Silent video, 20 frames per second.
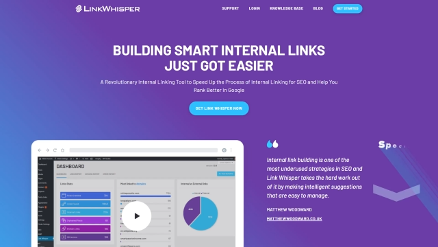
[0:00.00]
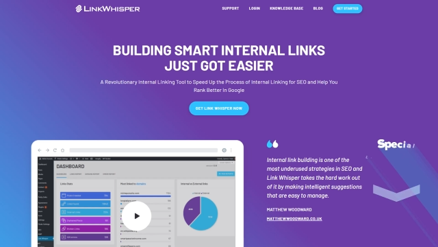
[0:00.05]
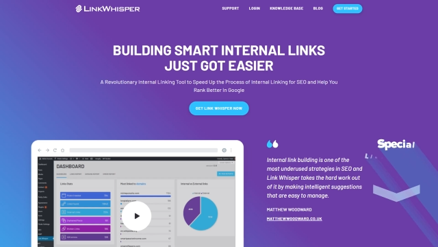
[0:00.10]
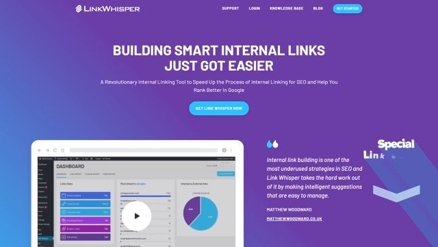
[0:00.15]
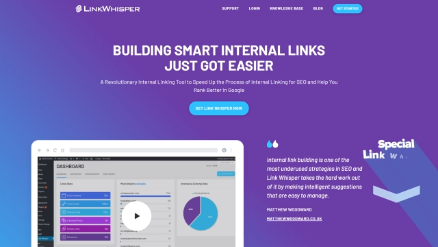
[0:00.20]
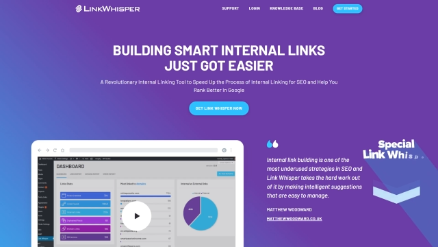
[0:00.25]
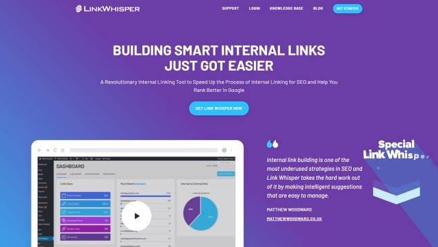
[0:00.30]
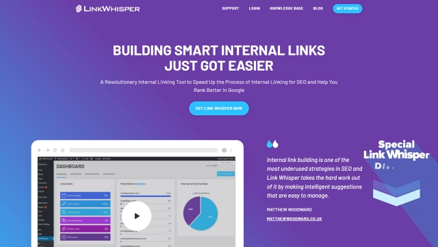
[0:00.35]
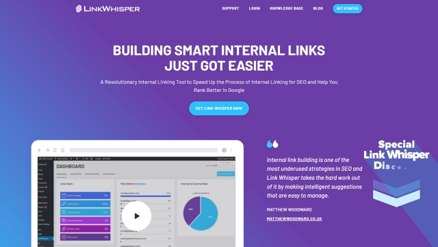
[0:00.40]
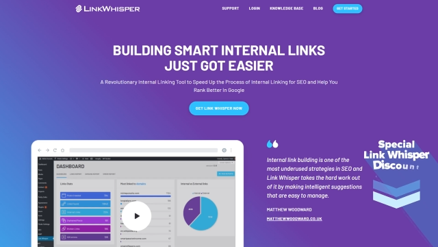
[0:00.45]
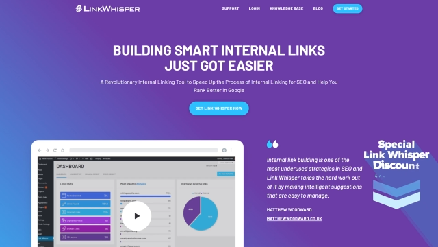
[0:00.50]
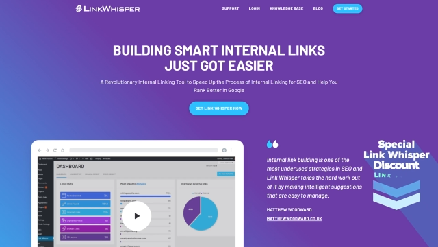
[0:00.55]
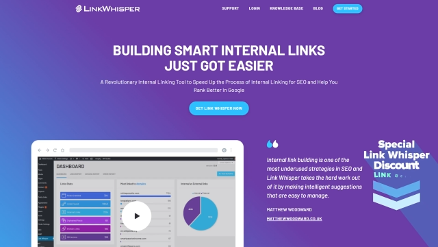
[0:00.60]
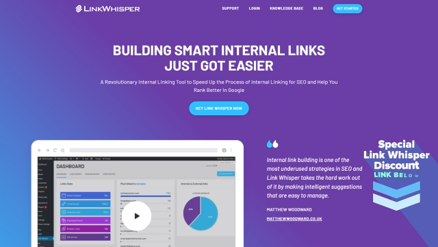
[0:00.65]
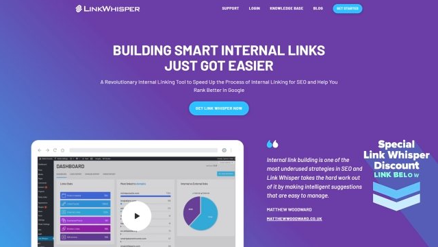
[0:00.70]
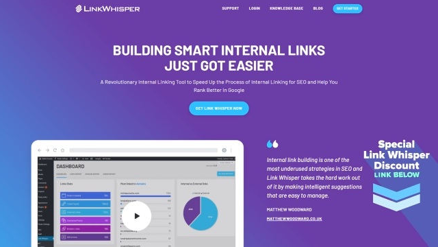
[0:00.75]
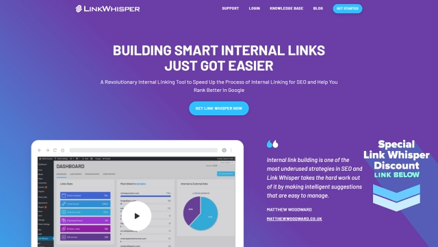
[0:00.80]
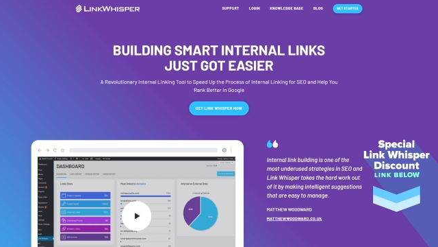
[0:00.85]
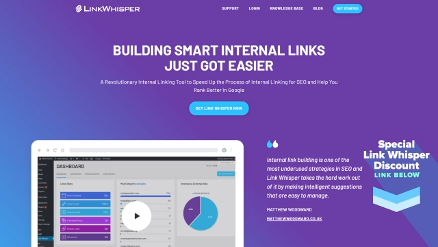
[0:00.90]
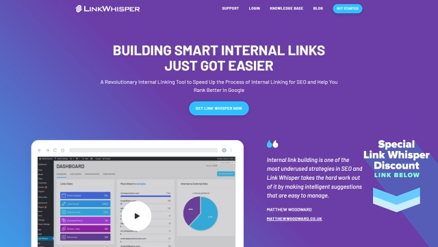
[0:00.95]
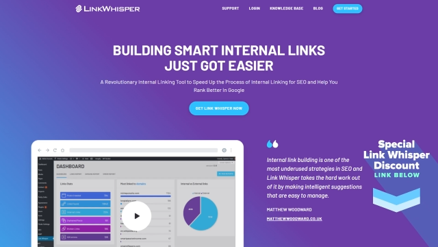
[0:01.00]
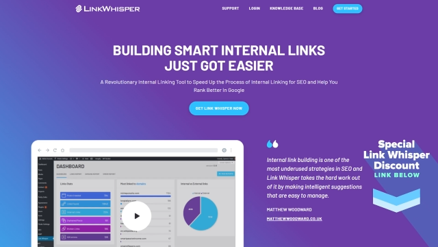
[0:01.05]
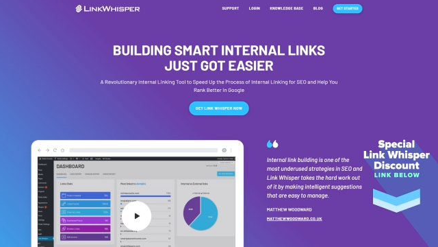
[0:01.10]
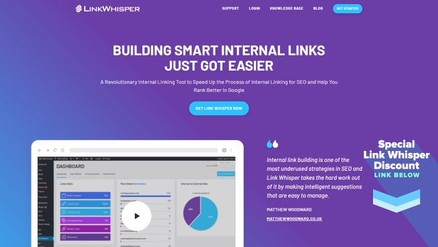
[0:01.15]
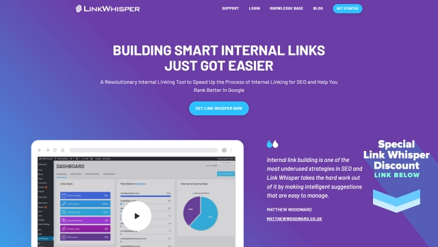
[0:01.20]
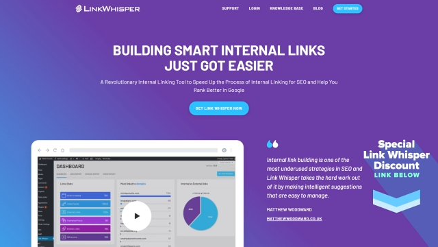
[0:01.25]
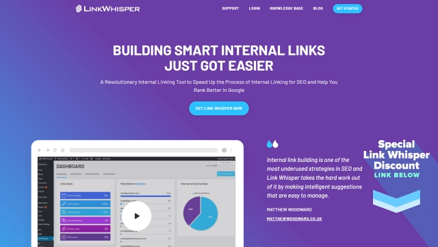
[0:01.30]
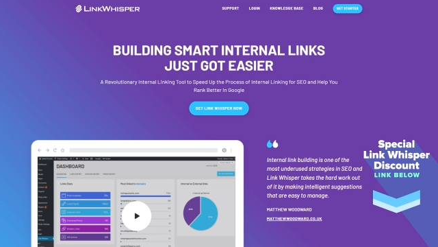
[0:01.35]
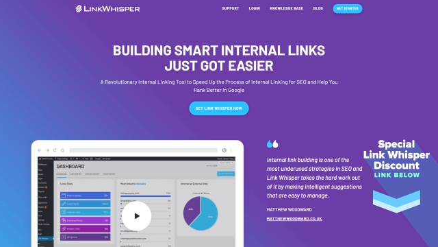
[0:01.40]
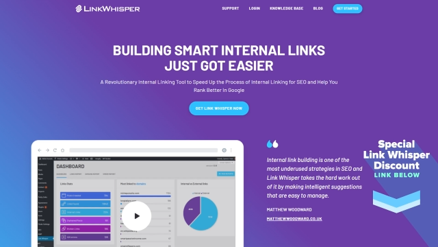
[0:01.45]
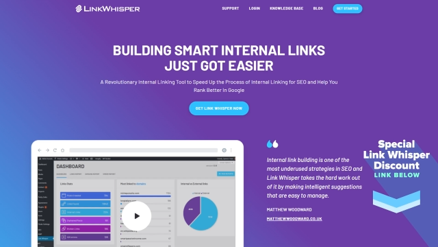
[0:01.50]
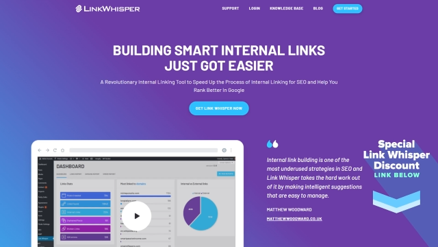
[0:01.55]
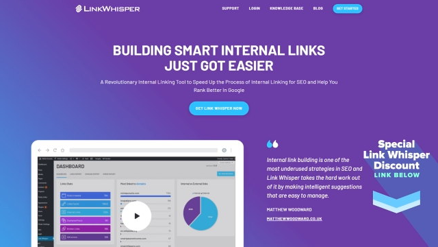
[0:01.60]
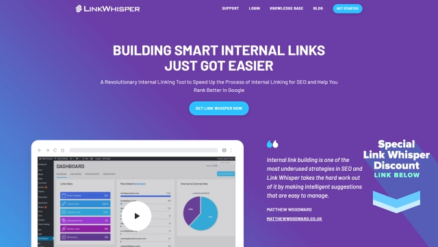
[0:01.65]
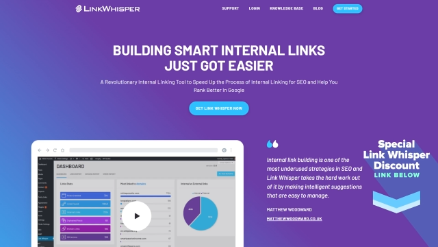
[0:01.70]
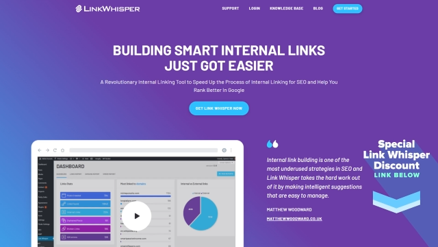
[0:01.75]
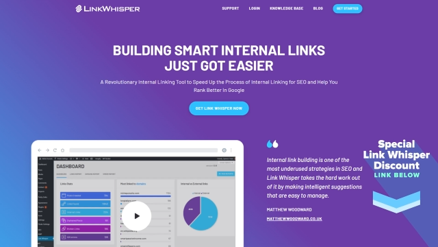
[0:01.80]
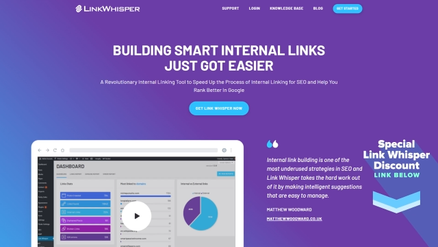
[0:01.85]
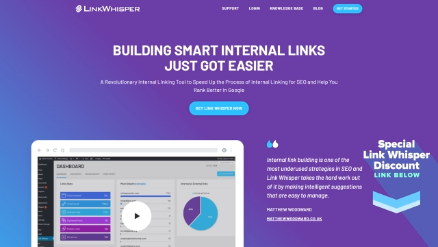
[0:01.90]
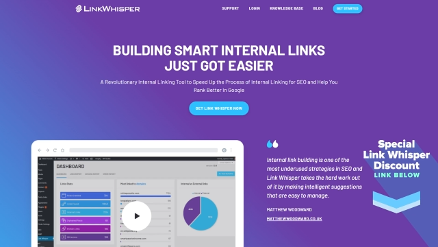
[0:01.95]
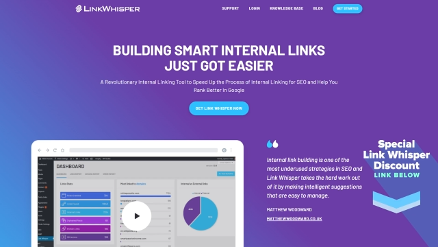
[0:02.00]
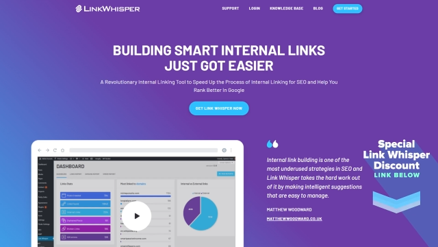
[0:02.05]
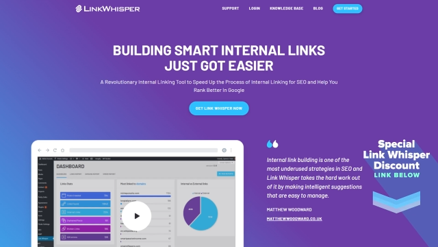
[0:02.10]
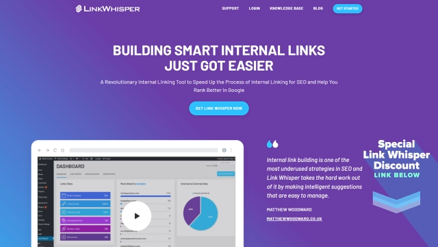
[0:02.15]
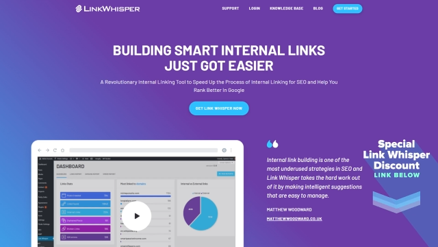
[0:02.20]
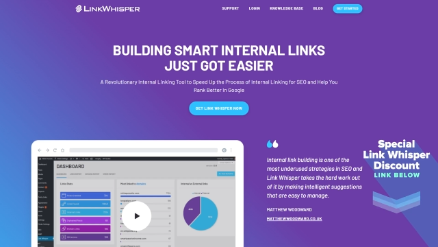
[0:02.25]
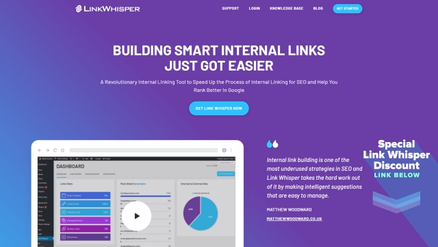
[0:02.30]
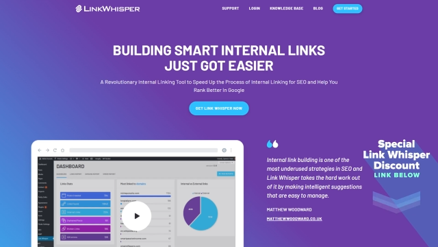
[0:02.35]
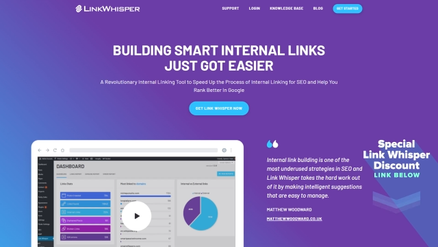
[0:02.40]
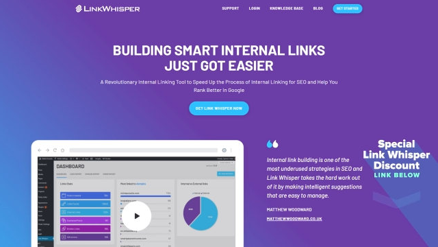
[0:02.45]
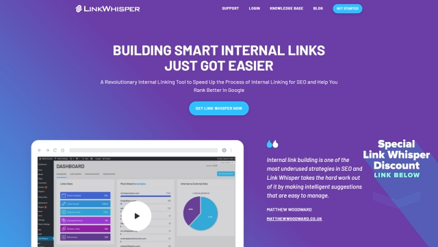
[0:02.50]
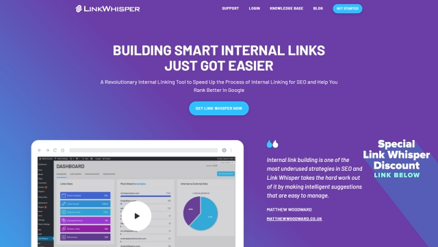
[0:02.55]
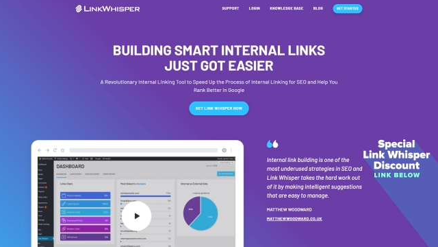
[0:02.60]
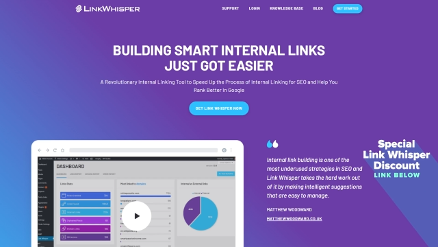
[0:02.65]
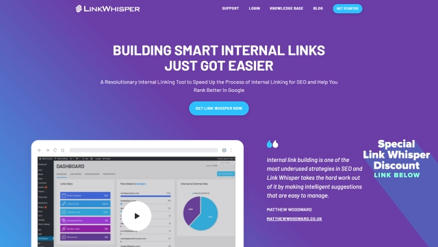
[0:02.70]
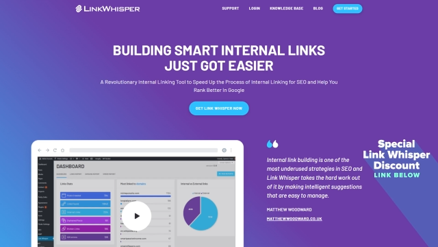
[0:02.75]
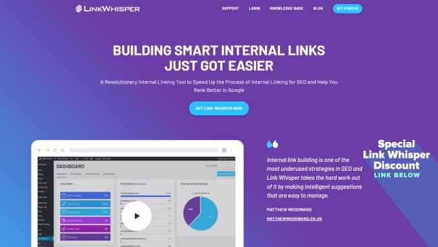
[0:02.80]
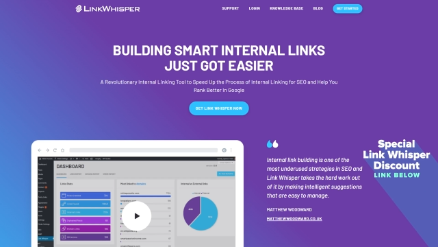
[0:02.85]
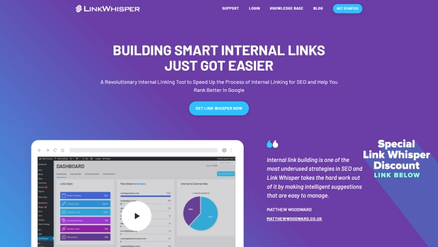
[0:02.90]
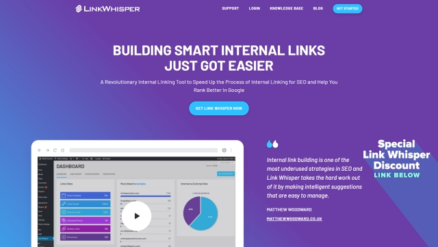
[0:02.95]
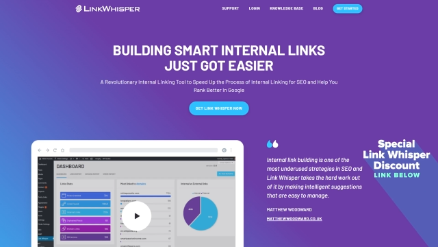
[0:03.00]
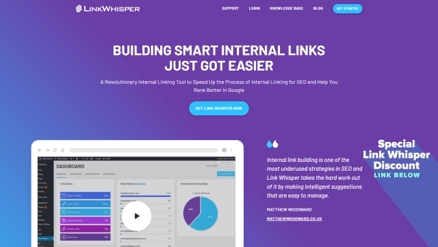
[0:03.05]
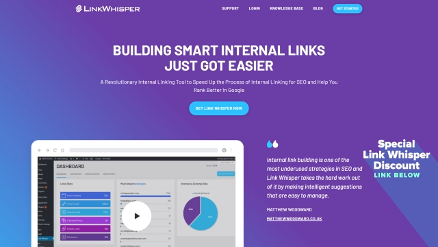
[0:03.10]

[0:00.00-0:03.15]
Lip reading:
No face is visible, so there are no lips to read.